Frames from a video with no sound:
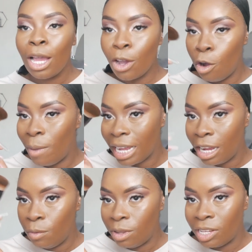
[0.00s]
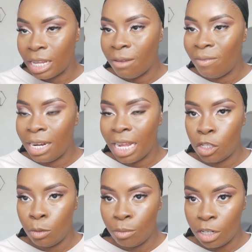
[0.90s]
go back in with the same
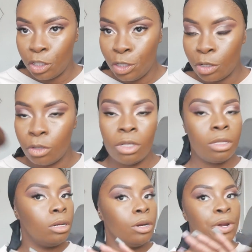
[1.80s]
foundation brush you used,